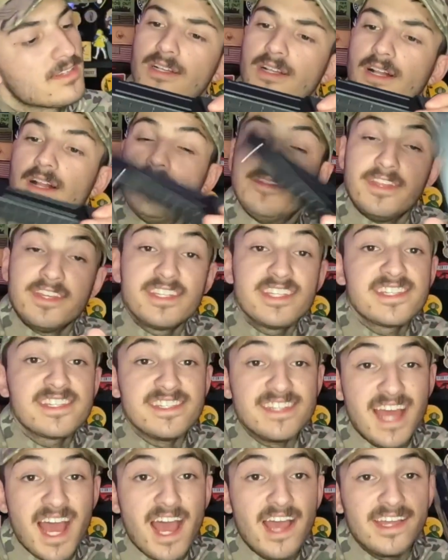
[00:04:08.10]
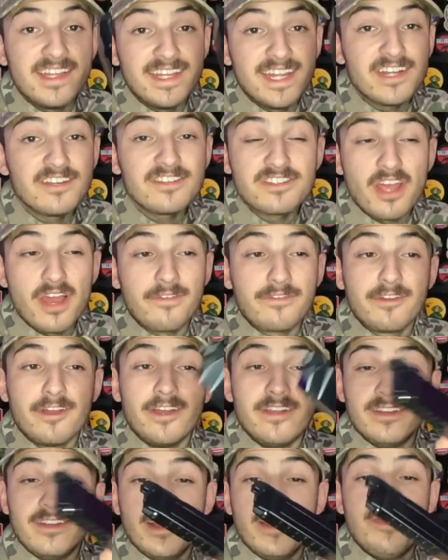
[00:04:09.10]
This is not an airsoft
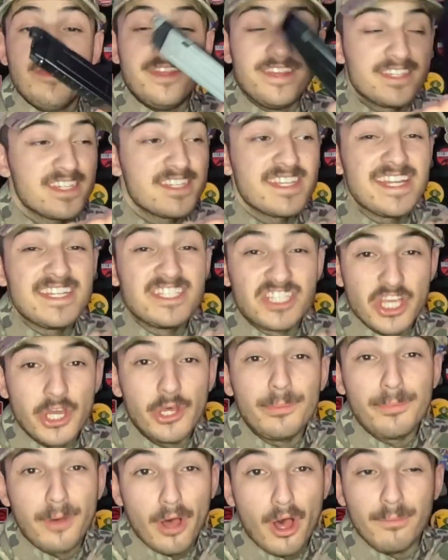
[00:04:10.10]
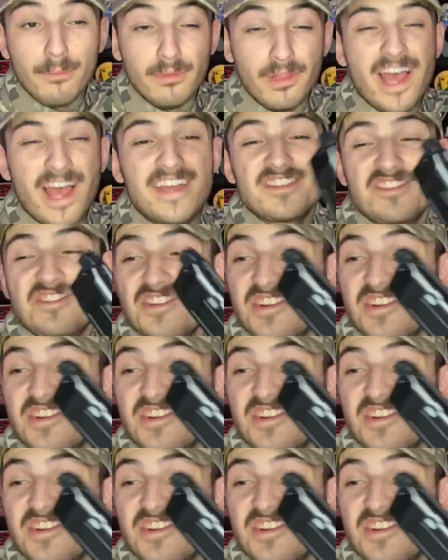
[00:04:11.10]
gun. This is a gel ball blaster.